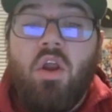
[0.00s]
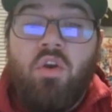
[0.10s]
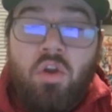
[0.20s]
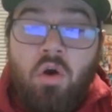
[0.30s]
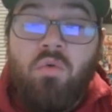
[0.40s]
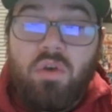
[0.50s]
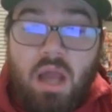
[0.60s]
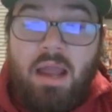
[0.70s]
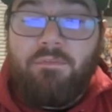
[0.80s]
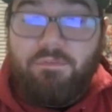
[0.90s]
No
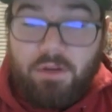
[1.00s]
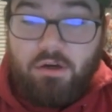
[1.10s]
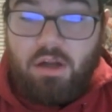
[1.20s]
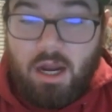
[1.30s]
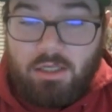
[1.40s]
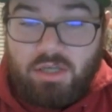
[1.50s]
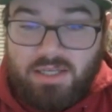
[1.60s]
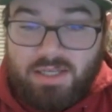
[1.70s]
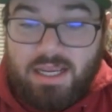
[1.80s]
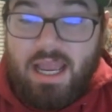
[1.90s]
9-figure
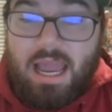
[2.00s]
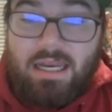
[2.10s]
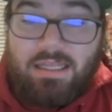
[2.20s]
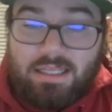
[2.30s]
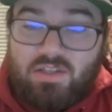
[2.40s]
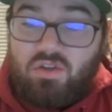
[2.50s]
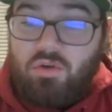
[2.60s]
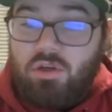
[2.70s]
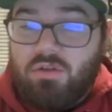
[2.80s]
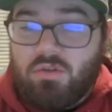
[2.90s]
contract and at least 2
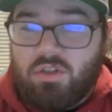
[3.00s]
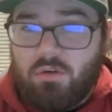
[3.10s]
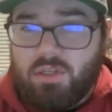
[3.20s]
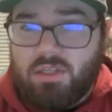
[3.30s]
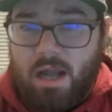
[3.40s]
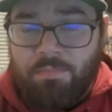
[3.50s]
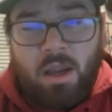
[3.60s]
years of service time.